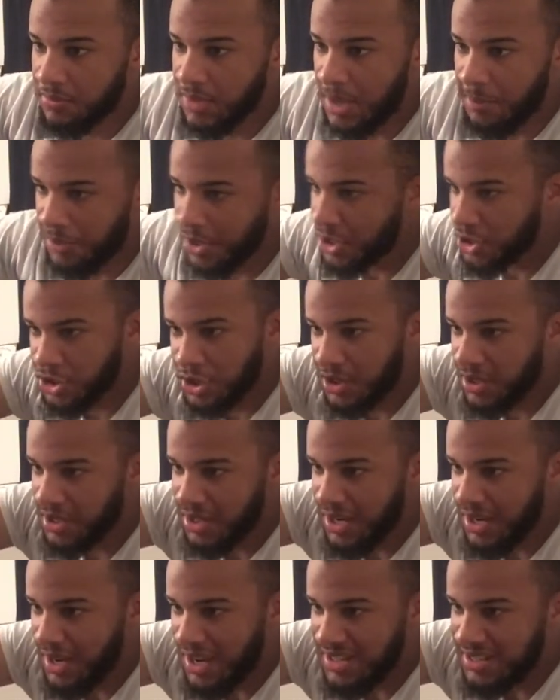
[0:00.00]
I'm pretty sure
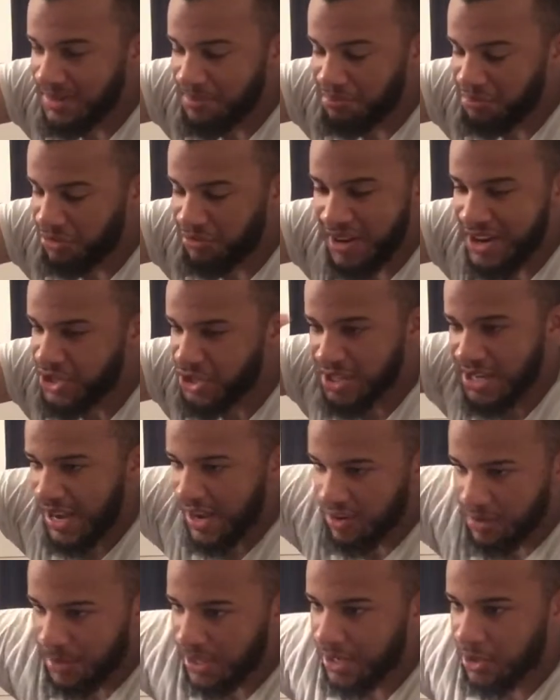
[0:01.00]
fresh in
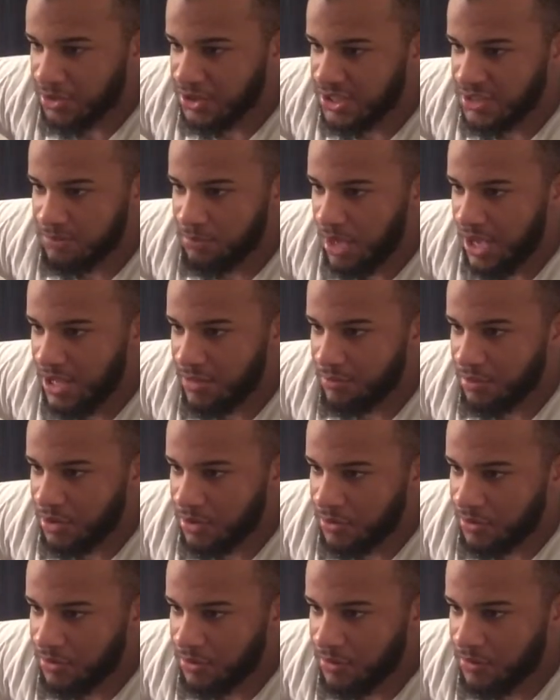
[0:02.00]
everybody else's mind,
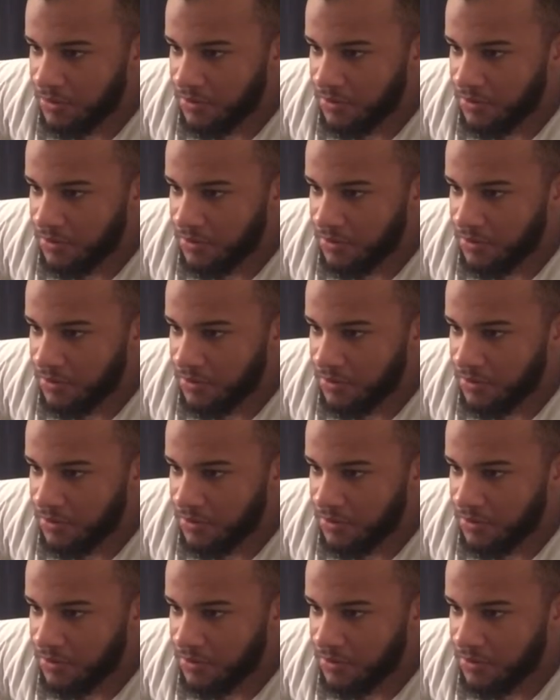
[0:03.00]
bro.